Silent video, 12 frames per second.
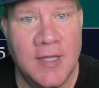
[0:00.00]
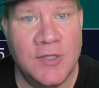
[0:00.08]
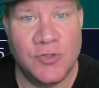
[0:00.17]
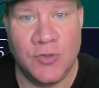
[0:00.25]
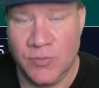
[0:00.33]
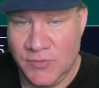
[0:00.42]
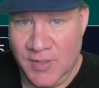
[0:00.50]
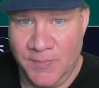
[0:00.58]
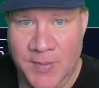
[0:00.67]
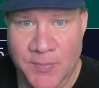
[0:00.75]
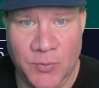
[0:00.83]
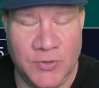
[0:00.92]
So some
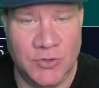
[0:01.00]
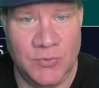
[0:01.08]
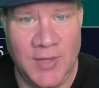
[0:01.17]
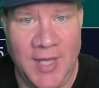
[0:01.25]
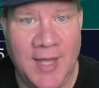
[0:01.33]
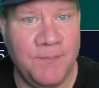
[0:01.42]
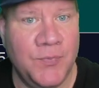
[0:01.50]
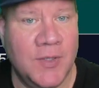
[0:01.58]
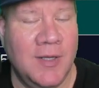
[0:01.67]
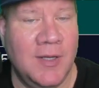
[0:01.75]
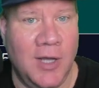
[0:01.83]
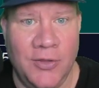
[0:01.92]
people will do that.
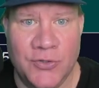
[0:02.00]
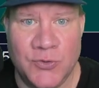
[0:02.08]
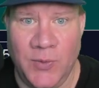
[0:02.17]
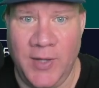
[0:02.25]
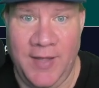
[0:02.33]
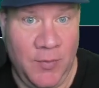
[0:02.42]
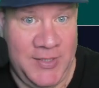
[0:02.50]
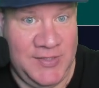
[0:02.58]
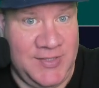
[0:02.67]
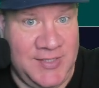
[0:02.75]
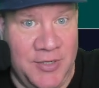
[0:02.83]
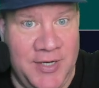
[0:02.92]
Others will have a
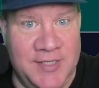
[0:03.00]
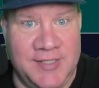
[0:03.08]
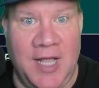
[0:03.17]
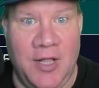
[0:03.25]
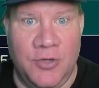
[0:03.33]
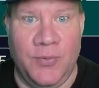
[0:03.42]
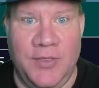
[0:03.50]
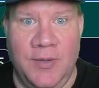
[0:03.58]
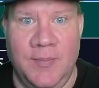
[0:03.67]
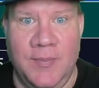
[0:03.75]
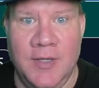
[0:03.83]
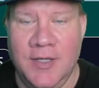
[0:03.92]
mysterious
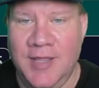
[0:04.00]
algorithm